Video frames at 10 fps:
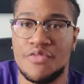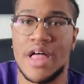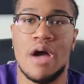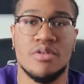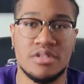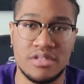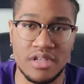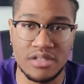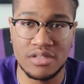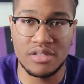Flowers,
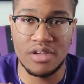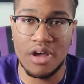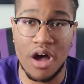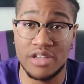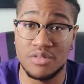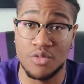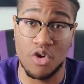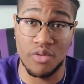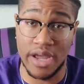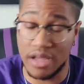this awesome
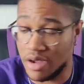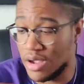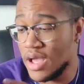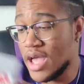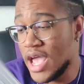girl right here.